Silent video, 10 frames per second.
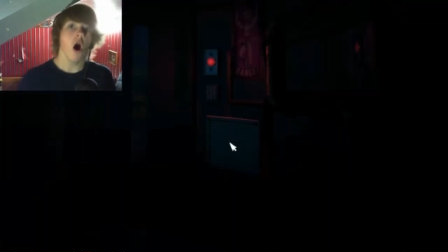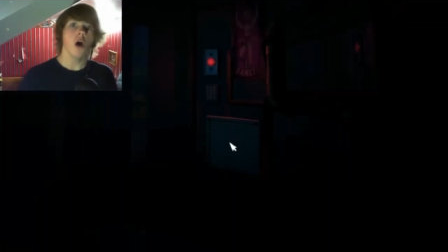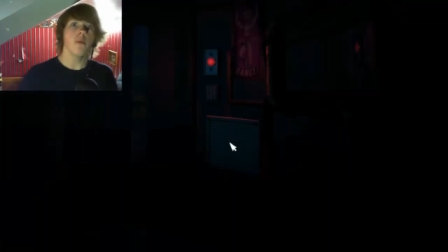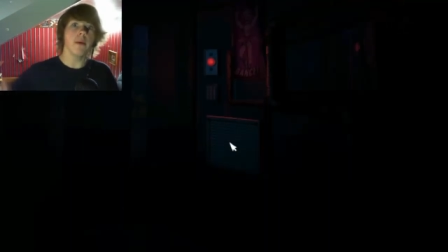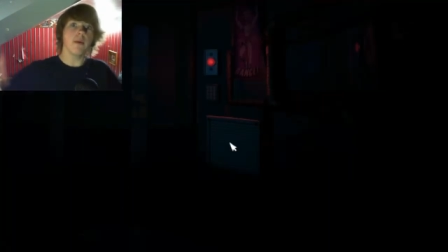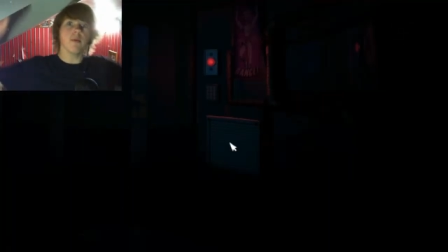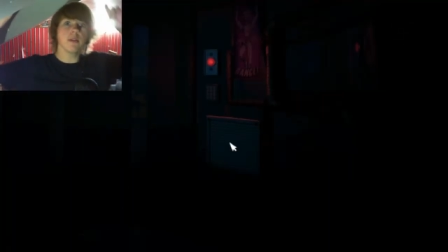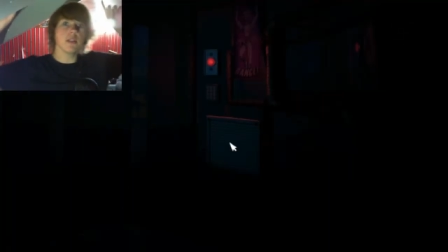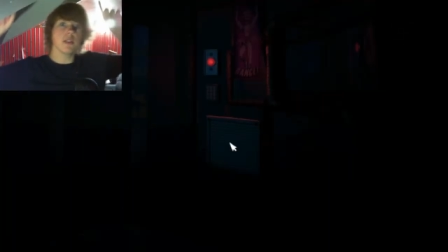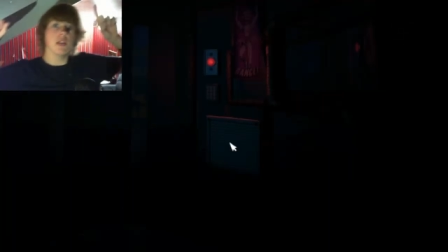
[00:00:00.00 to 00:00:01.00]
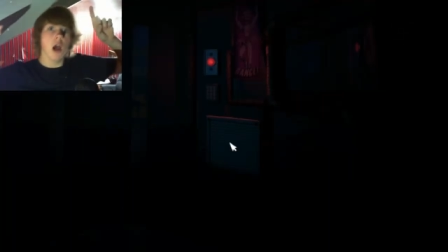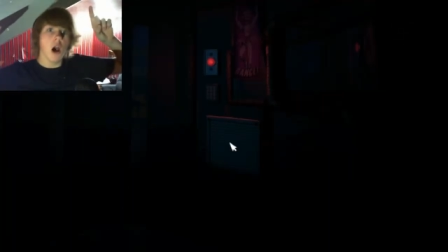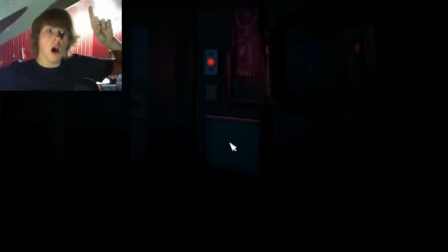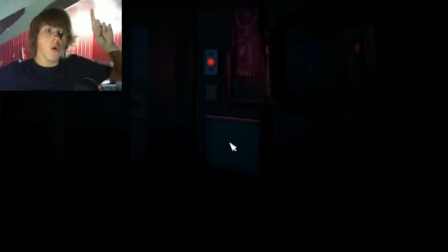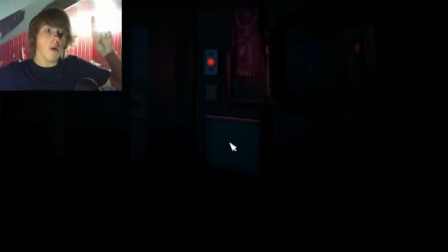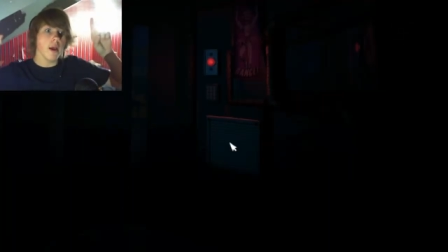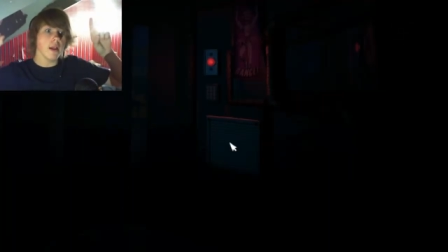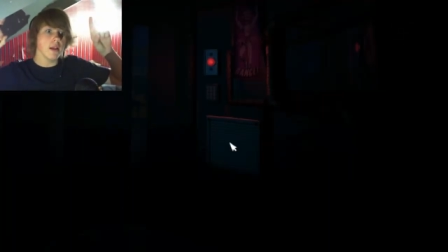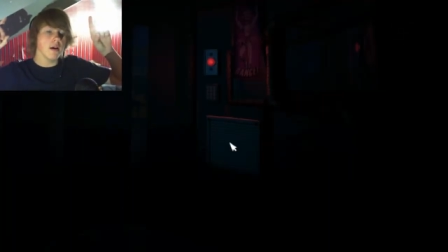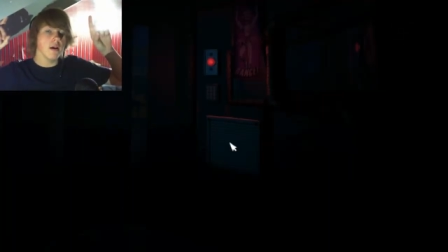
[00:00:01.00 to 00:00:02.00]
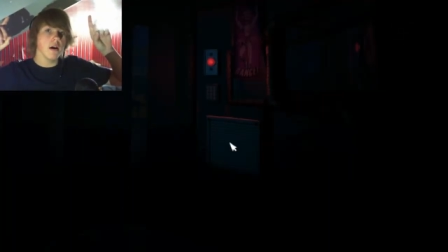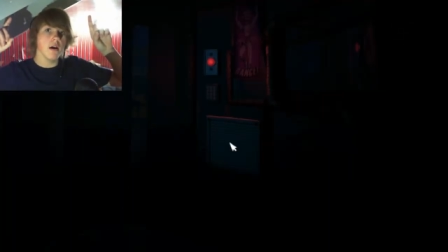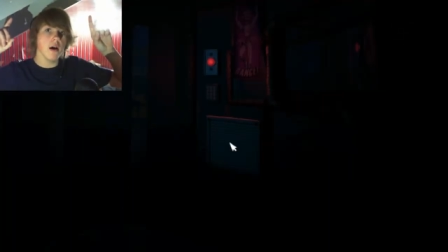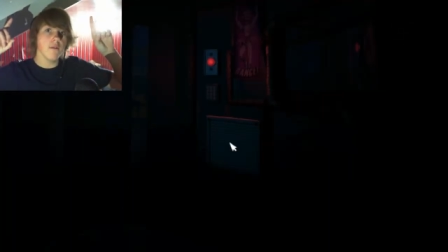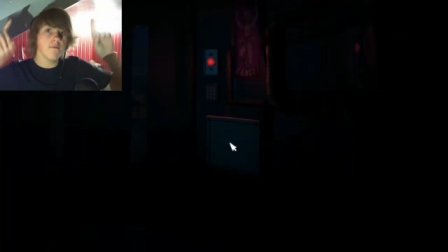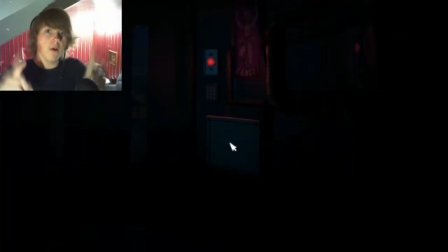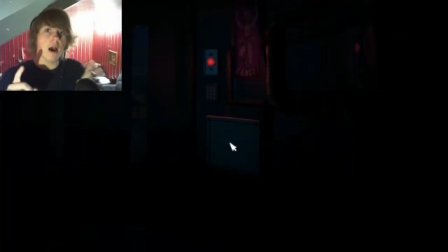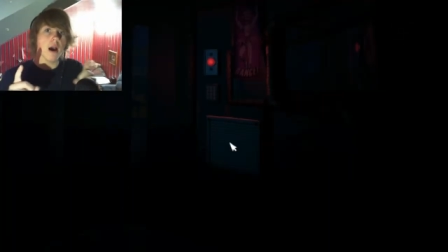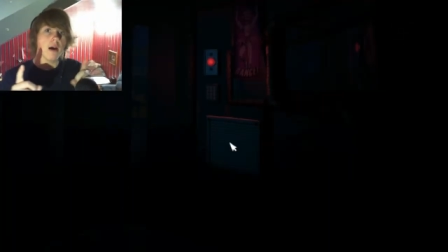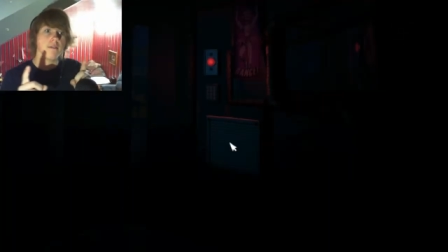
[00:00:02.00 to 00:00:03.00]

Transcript: Maybe it was when for, uh,